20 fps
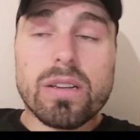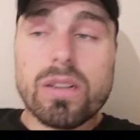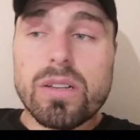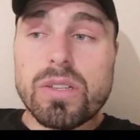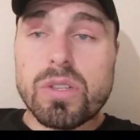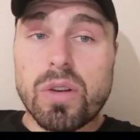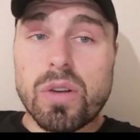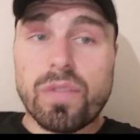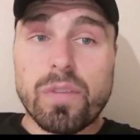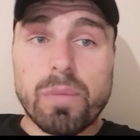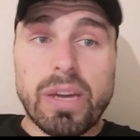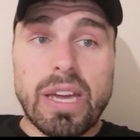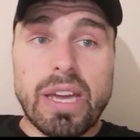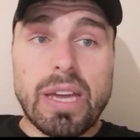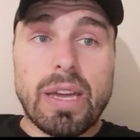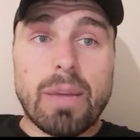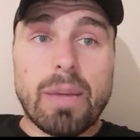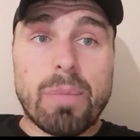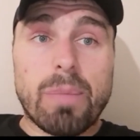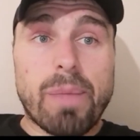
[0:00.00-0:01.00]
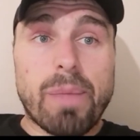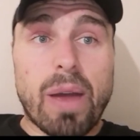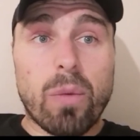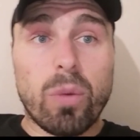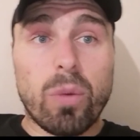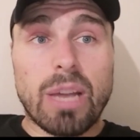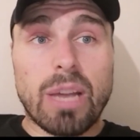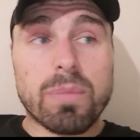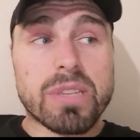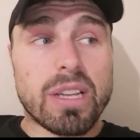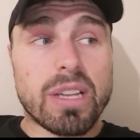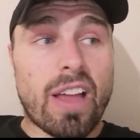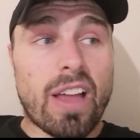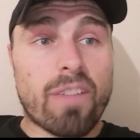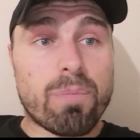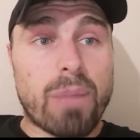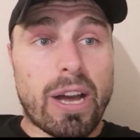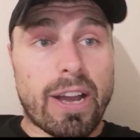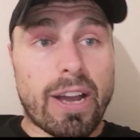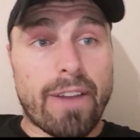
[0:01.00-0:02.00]
So for me, it'd be Ben Williams at
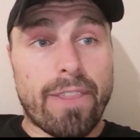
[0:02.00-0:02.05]
left back.